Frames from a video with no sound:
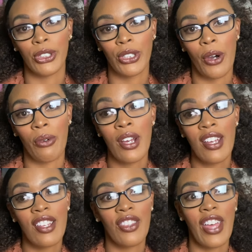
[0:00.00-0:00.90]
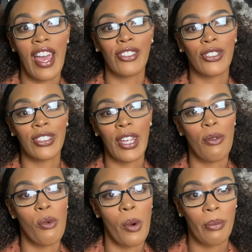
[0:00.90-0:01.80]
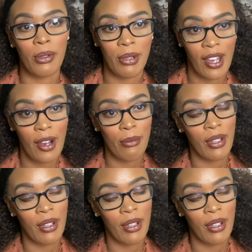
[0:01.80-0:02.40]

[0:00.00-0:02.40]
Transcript: So that just like warmed me up,